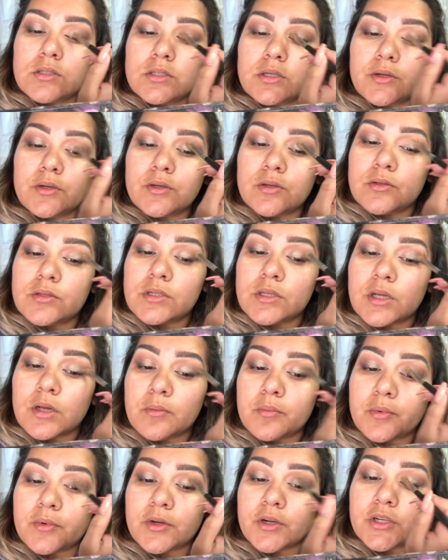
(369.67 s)
So using a
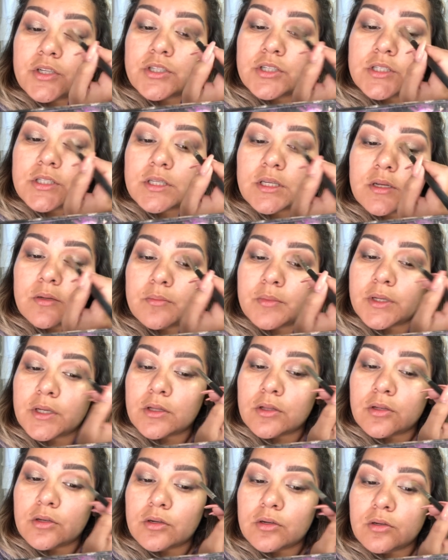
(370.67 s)
brush is going to be a
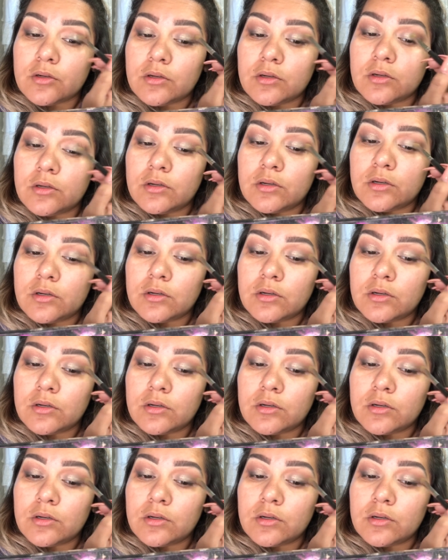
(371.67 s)
little